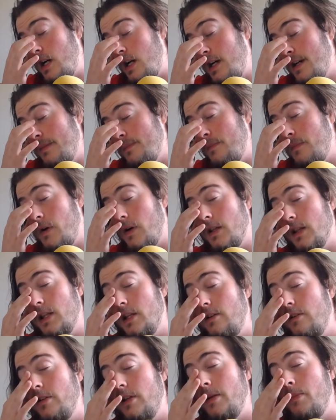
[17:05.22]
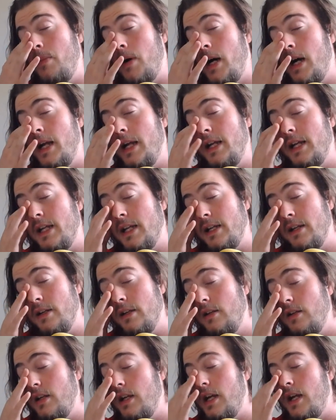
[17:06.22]
I'm literally buying
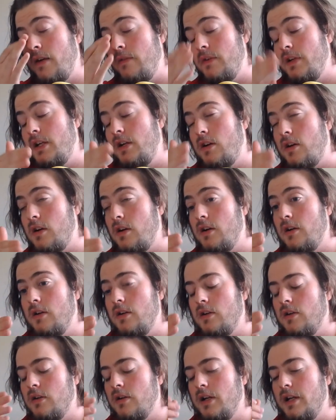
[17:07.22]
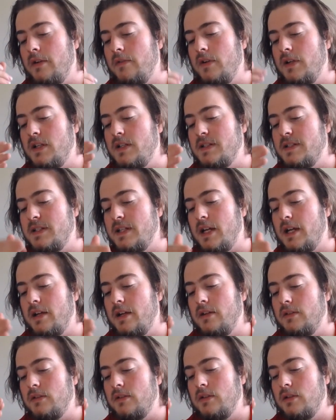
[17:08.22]
in every card or every
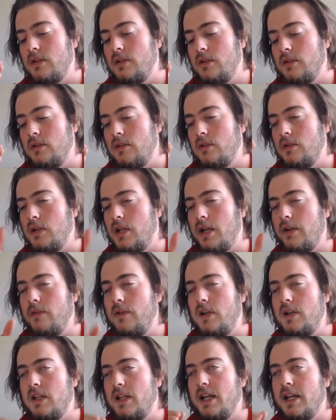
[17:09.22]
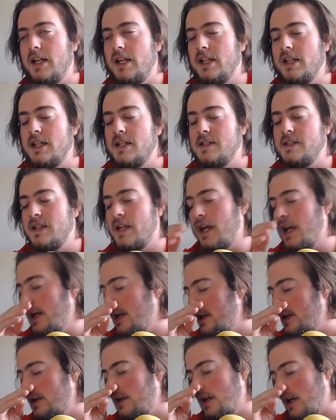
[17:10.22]
set, every clan in this
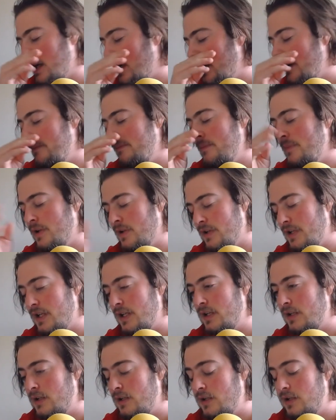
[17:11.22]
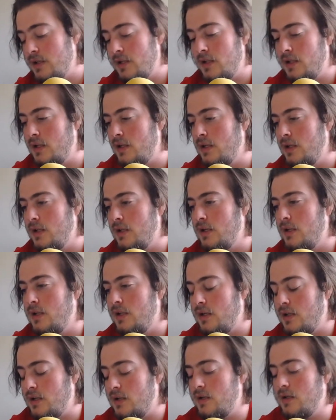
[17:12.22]
set I'm building.
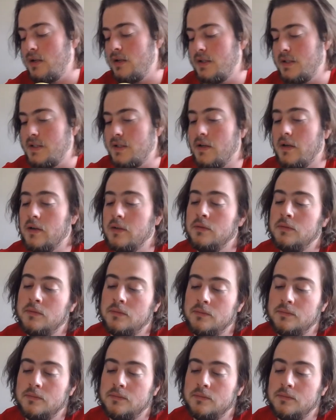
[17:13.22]
So